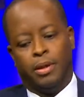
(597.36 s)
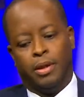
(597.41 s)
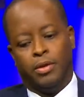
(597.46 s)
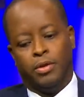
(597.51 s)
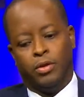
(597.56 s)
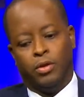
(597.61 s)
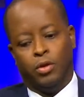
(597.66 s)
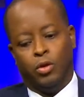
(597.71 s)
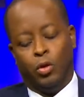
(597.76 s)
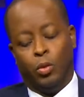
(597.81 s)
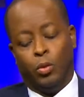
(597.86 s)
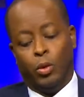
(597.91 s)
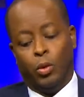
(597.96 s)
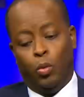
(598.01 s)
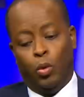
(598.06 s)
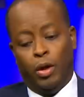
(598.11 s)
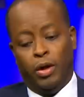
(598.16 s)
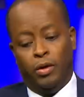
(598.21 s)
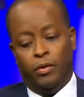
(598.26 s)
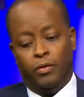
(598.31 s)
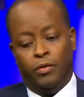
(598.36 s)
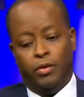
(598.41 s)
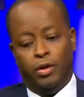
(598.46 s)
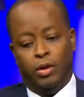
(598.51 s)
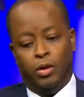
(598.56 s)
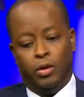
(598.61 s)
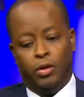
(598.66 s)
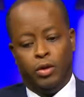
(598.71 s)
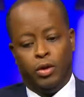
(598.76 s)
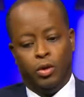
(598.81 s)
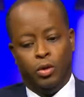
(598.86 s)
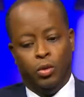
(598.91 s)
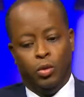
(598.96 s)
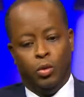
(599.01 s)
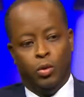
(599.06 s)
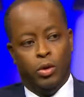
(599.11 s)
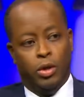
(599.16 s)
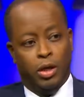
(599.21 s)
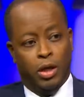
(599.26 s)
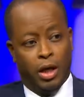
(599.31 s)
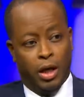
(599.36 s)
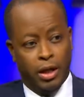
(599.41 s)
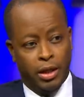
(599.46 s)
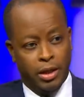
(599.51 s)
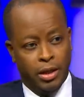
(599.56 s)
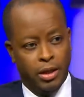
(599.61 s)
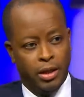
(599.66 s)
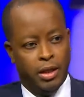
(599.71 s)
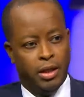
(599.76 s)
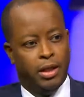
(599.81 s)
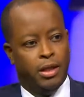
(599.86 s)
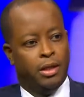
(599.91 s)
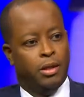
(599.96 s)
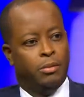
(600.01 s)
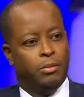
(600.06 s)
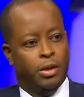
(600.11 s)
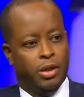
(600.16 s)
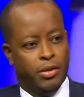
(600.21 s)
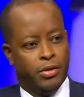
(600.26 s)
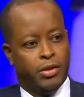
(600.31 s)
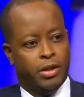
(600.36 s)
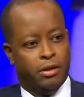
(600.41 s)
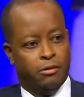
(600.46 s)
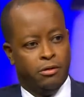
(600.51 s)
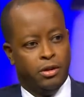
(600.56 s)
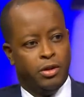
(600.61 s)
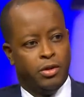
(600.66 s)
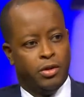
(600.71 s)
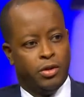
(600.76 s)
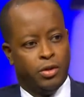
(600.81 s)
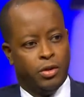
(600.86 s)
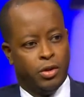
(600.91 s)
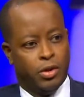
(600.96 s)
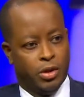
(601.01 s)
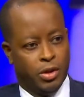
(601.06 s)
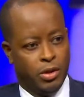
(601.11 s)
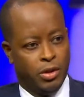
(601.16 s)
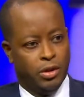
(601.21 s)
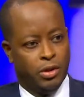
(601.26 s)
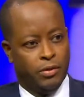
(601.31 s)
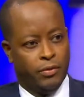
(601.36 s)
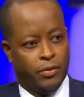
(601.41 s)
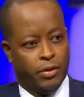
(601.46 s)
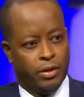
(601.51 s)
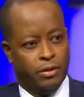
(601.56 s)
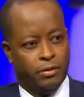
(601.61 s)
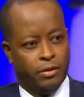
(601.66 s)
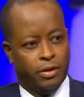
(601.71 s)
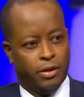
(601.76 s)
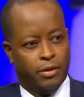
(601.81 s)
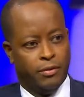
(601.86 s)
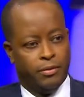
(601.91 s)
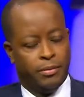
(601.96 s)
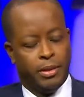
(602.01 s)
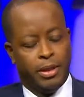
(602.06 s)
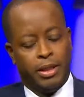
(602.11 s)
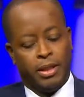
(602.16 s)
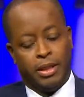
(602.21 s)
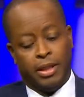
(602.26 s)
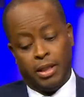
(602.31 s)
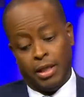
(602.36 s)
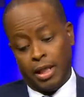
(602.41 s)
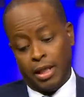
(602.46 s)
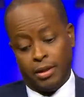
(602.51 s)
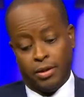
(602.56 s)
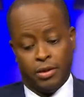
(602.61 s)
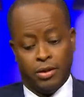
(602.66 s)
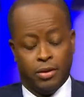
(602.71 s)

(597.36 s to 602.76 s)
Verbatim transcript: As you know, we're one of two non-military institutions in the federal government, and that's